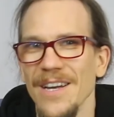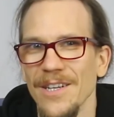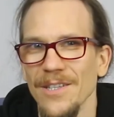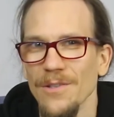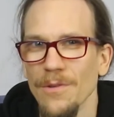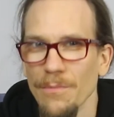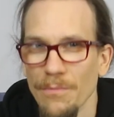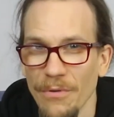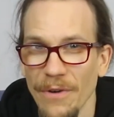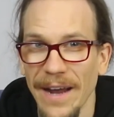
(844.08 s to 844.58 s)

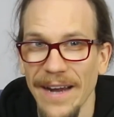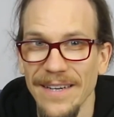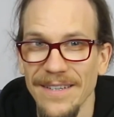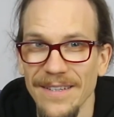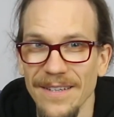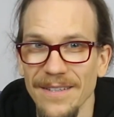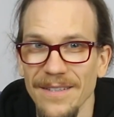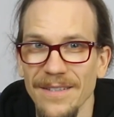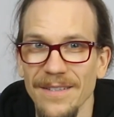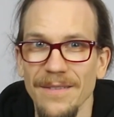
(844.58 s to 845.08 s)
to
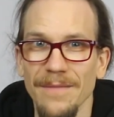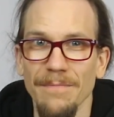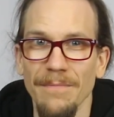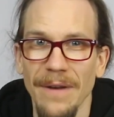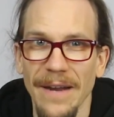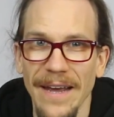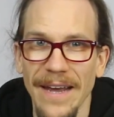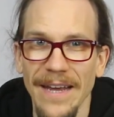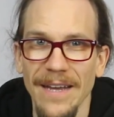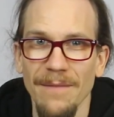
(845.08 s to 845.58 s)
practice
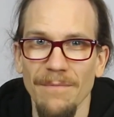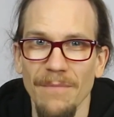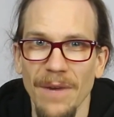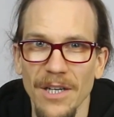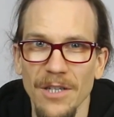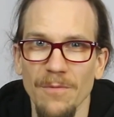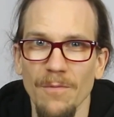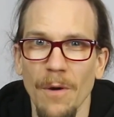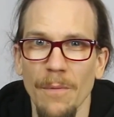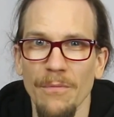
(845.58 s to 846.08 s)
playing
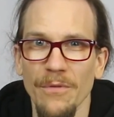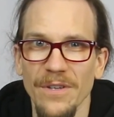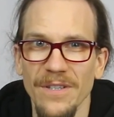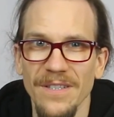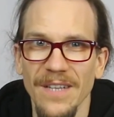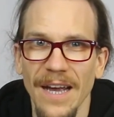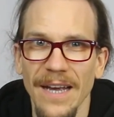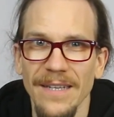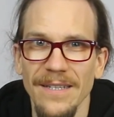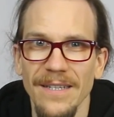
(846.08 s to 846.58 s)
much more
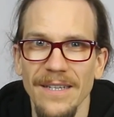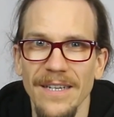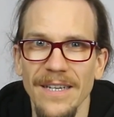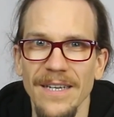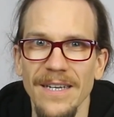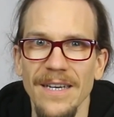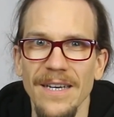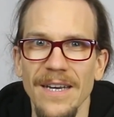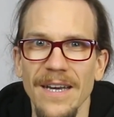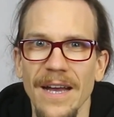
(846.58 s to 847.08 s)

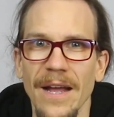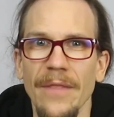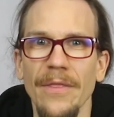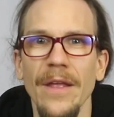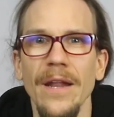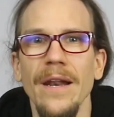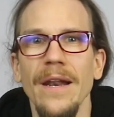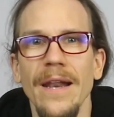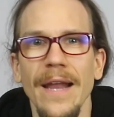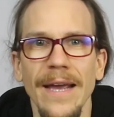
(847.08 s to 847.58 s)
precisely, and
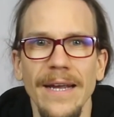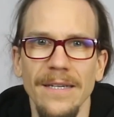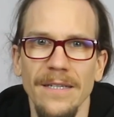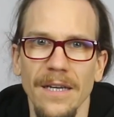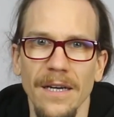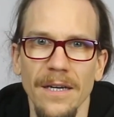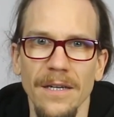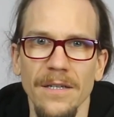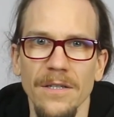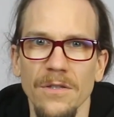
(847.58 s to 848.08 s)
then
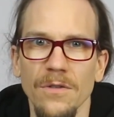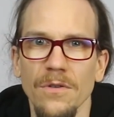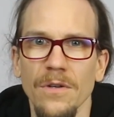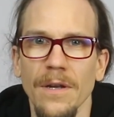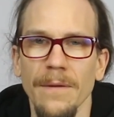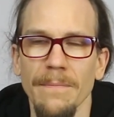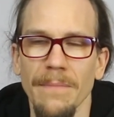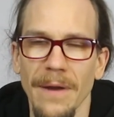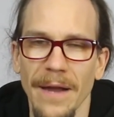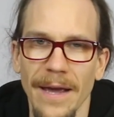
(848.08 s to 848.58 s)
later you
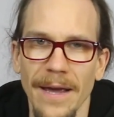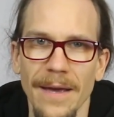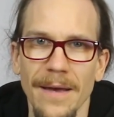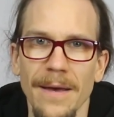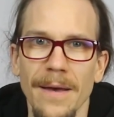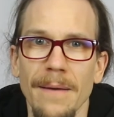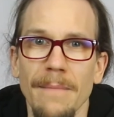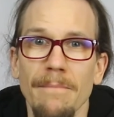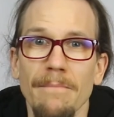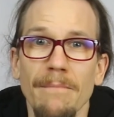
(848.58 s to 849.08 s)
can play
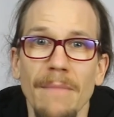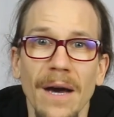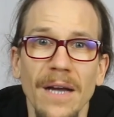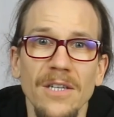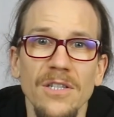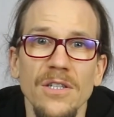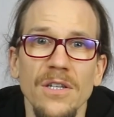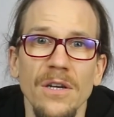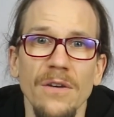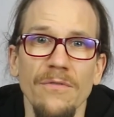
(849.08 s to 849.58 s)

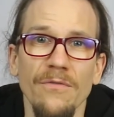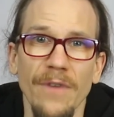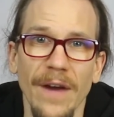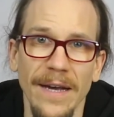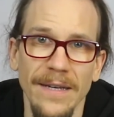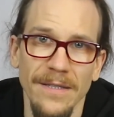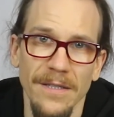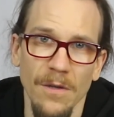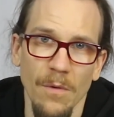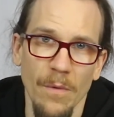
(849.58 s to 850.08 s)
much
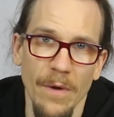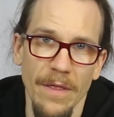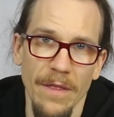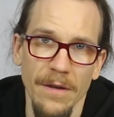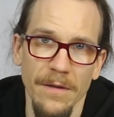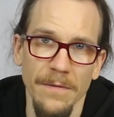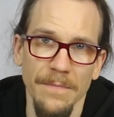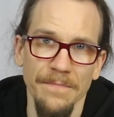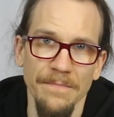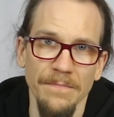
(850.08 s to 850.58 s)
faster with
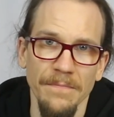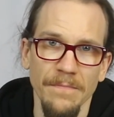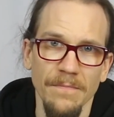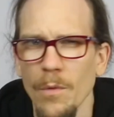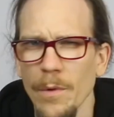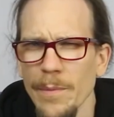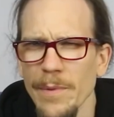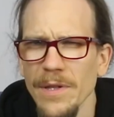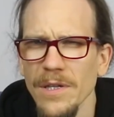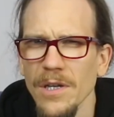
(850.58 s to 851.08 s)
it.
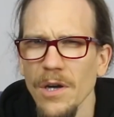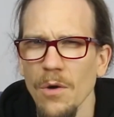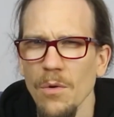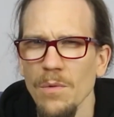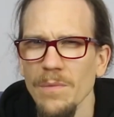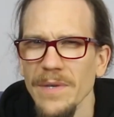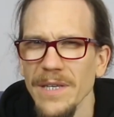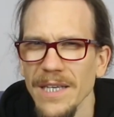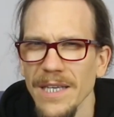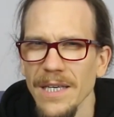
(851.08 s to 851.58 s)
We will go
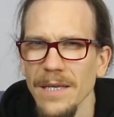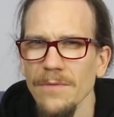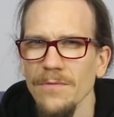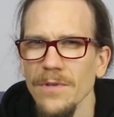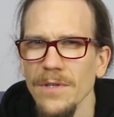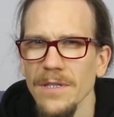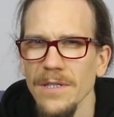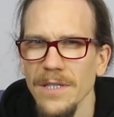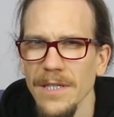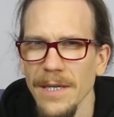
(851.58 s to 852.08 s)

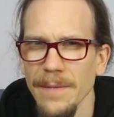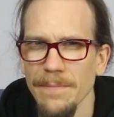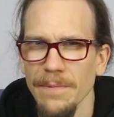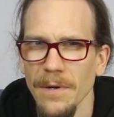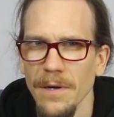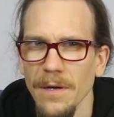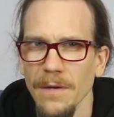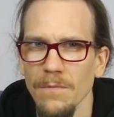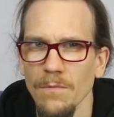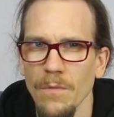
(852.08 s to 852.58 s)
even
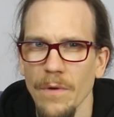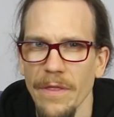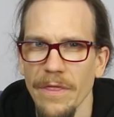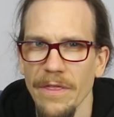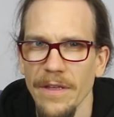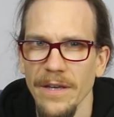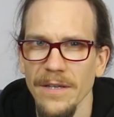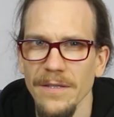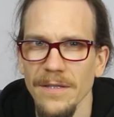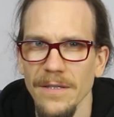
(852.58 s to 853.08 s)
deeper with
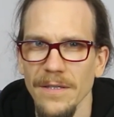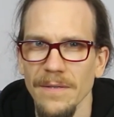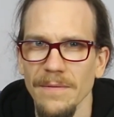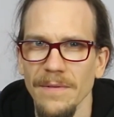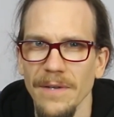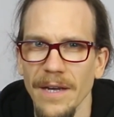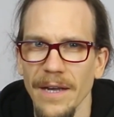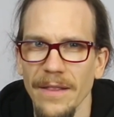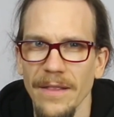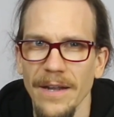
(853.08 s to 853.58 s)
this
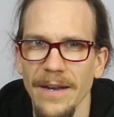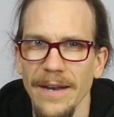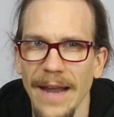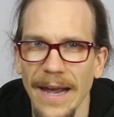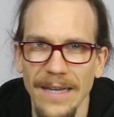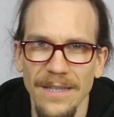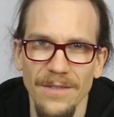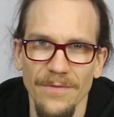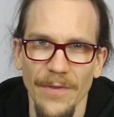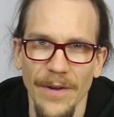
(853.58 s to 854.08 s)
in the
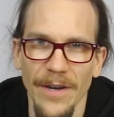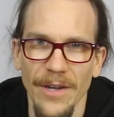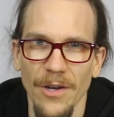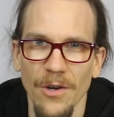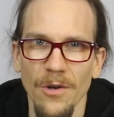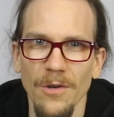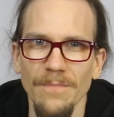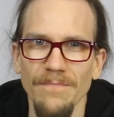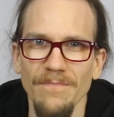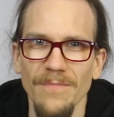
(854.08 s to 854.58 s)
next
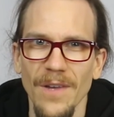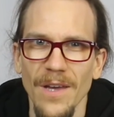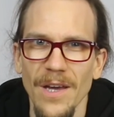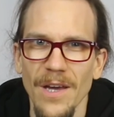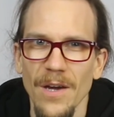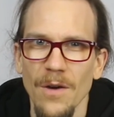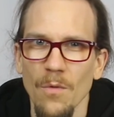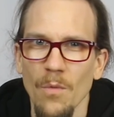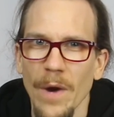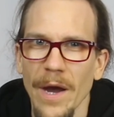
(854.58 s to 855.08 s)
video,
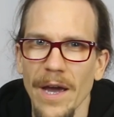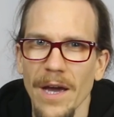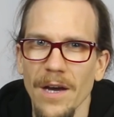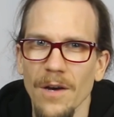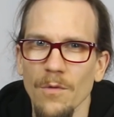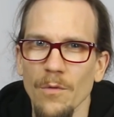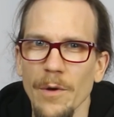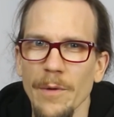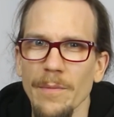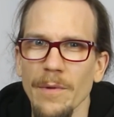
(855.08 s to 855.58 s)
where
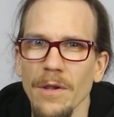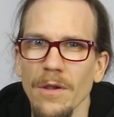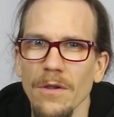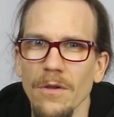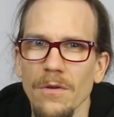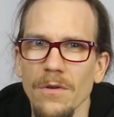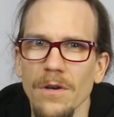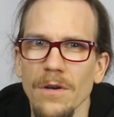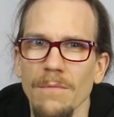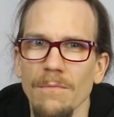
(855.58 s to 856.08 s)
we will
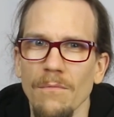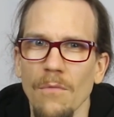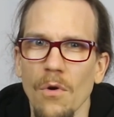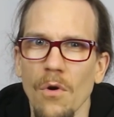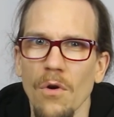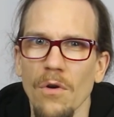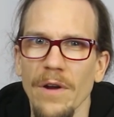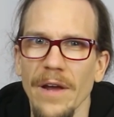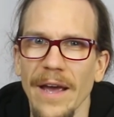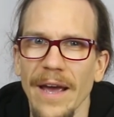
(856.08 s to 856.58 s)
look
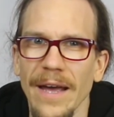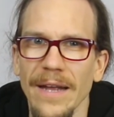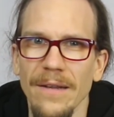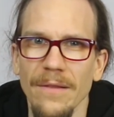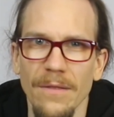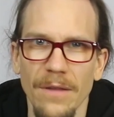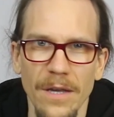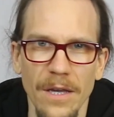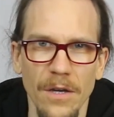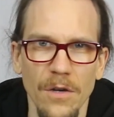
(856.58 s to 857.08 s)
more at
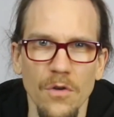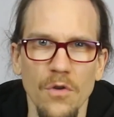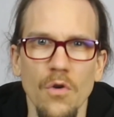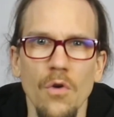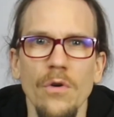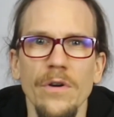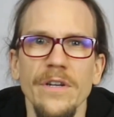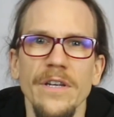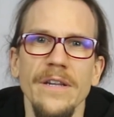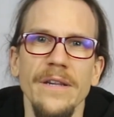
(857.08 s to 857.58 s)
the
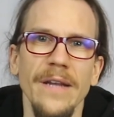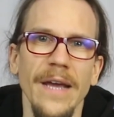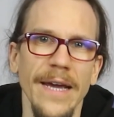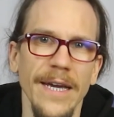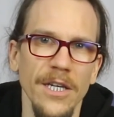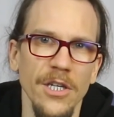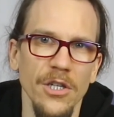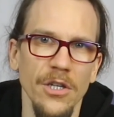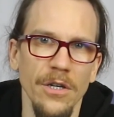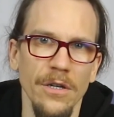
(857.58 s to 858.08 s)

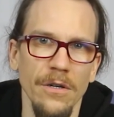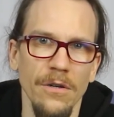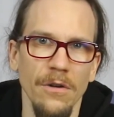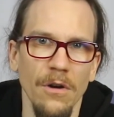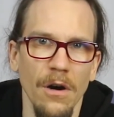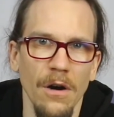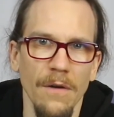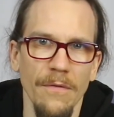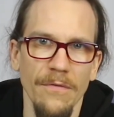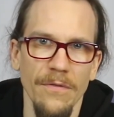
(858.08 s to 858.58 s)
coordination
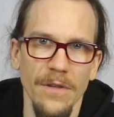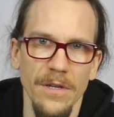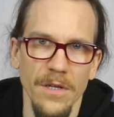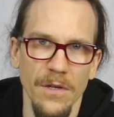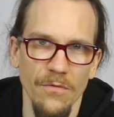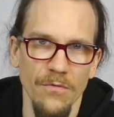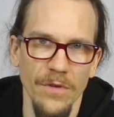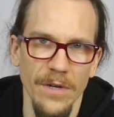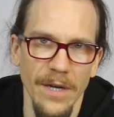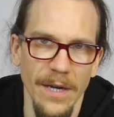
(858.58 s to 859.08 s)
of the
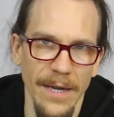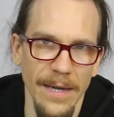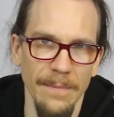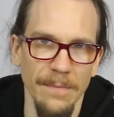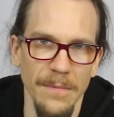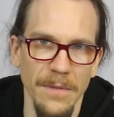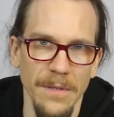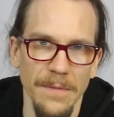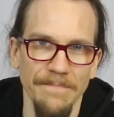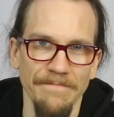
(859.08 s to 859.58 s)
different
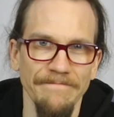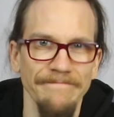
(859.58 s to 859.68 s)
limbs.